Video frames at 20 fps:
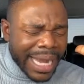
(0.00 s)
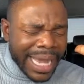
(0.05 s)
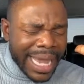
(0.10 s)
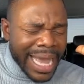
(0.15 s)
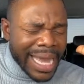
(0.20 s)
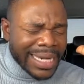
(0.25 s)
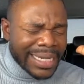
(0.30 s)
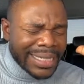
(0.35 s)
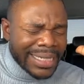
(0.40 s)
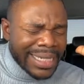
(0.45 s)
I'm an
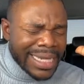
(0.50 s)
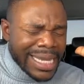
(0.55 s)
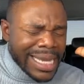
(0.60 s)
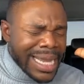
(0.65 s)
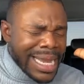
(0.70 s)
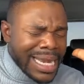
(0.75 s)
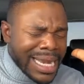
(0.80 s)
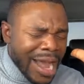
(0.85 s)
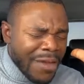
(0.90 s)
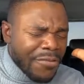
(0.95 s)
Akan.
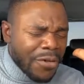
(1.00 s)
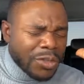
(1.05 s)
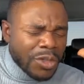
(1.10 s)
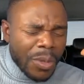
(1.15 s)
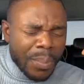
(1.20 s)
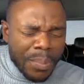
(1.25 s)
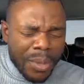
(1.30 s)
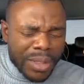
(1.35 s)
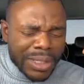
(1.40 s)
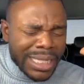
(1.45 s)
Enough
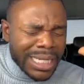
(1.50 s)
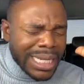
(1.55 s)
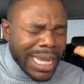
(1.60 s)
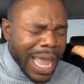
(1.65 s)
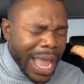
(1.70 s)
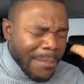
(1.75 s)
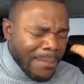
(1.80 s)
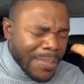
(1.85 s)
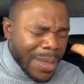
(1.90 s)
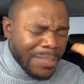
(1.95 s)
of
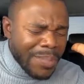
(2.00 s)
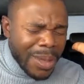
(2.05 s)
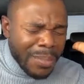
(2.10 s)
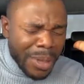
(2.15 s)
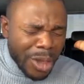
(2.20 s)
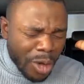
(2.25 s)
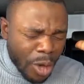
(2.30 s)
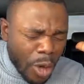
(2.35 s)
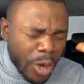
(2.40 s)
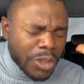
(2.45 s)
supporting
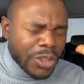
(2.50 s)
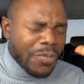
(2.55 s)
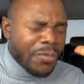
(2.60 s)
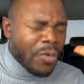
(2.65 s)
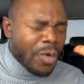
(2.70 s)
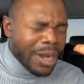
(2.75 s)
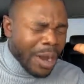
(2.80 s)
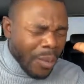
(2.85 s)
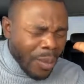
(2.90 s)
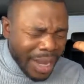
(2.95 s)
NPP
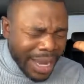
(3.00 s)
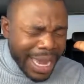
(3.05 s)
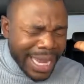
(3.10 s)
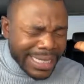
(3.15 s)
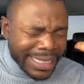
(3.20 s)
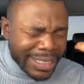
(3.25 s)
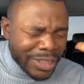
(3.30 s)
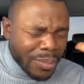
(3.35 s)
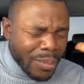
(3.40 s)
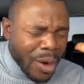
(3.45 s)
because of what I'll
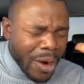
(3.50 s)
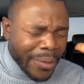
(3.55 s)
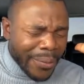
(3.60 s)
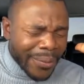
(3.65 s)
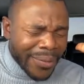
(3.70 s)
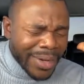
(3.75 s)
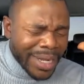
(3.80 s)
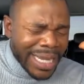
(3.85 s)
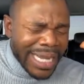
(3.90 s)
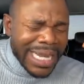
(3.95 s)
get
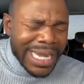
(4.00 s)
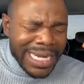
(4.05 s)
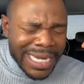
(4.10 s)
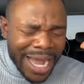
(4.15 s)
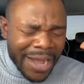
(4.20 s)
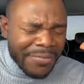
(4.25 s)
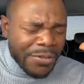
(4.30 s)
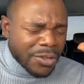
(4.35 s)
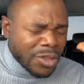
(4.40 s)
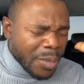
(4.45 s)
tomorrow.
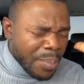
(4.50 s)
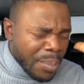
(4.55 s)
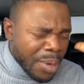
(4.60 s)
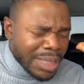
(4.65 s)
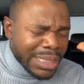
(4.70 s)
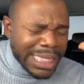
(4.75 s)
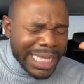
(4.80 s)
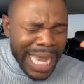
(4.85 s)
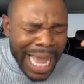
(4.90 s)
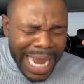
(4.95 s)
Enough of
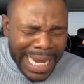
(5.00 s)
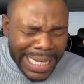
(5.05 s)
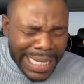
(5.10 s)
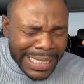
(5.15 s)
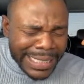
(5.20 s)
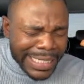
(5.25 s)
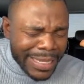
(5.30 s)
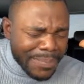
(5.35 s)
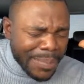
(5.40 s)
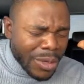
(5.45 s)
supporting
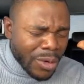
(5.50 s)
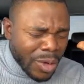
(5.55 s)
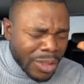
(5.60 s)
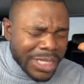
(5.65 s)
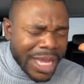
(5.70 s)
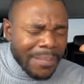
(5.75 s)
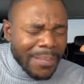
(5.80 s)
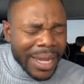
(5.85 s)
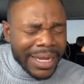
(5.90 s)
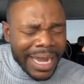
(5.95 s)
NDC
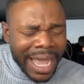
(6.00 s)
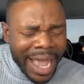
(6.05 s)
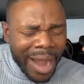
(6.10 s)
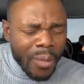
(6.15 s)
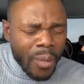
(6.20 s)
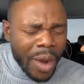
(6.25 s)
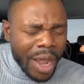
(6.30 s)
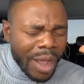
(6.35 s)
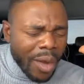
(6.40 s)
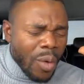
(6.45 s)
because I'm an
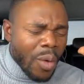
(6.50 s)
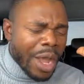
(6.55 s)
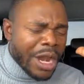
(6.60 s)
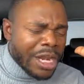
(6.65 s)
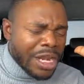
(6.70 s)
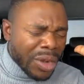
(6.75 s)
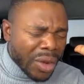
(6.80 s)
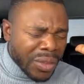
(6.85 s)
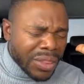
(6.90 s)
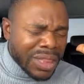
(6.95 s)
Ewe
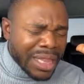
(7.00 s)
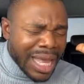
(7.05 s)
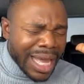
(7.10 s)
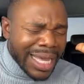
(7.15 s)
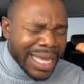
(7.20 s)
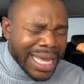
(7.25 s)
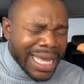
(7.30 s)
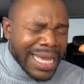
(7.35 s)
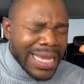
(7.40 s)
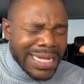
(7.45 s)
or a
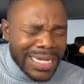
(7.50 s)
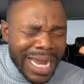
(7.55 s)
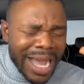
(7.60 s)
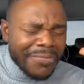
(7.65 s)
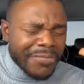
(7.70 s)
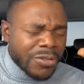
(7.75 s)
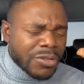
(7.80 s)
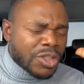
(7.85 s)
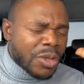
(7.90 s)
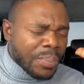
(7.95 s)
Northner.
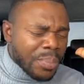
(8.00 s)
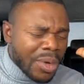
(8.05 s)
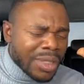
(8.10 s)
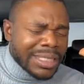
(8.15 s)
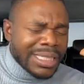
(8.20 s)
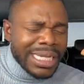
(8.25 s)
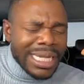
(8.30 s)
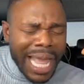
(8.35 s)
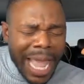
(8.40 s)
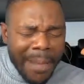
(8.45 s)
Enough of
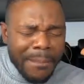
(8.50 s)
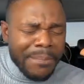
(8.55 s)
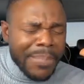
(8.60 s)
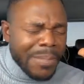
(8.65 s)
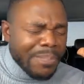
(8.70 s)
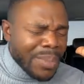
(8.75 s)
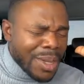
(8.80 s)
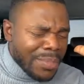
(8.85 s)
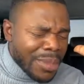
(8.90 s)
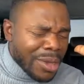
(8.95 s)
supporting
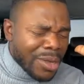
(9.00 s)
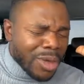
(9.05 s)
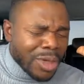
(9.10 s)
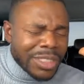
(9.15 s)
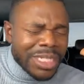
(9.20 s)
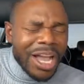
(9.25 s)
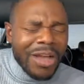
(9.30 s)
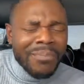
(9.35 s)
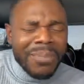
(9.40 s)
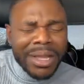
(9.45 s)
NPP
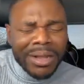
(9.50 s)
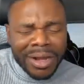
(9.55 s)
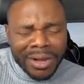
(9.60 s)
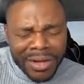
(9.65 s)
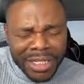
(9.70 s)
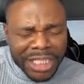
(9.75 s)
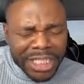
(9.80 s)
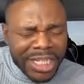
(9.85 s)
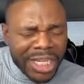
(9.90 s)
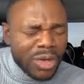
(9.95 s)
because I'm
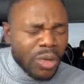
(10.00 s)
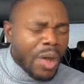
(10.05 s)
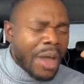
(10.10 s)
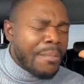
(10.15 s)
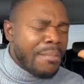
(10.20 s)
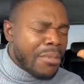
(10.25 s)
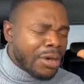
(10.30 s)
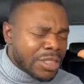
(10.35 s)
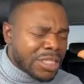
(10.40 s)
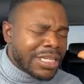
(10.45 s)
a Christian
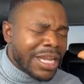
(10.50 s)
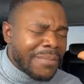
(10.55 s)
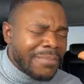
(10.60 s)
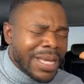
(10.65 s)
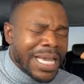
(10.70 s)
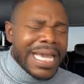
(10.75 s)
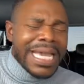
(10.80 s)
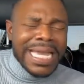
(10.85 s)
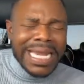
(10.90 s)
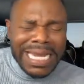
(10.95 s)
or a
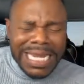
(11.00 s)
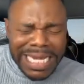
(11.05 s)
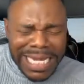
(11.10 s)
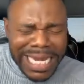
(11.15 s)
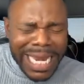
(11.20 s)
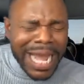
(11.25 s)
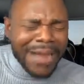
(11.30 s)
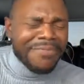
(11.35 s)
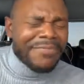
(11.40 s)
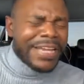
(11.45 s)
Muslim.
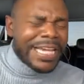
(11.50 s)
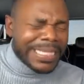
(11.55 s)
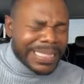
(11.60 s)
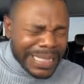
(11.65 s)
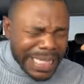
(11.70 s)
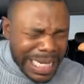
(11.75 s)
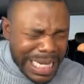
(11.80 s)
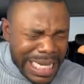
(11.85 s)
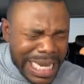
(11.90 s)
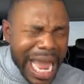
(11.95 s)
Enough
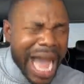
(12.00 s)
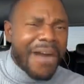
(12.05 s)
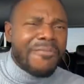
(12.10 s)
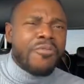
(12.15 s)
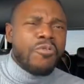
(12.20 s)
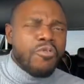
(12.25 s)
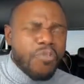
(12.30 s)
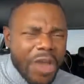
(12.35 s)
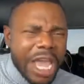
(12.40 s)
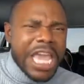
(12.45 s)
is
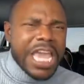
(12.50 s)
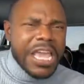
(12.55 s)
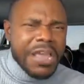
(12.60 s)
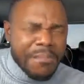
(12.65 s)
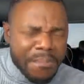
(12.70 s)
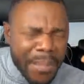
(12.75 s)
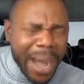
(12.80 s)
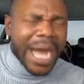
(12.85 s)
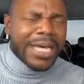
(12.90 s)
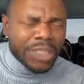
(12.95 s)
enough.
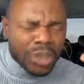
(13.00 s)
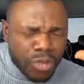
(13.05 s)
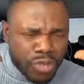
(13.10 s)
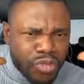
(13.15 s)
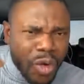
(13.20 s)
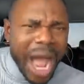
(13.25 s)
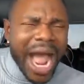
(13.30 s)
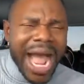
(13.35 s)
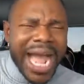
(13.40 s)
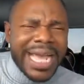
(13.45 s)
We
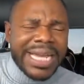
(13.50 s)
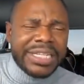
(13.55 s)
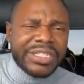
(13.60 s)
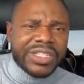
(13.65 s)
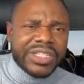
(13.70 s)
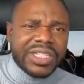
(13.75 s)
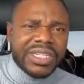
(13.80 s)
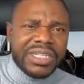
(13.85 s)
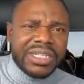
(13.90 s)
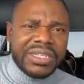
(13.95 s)
must
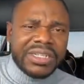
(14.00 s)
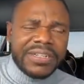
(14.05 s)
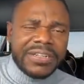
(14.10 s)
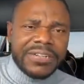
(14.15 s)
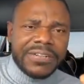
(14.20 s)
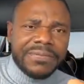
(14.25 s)
rise.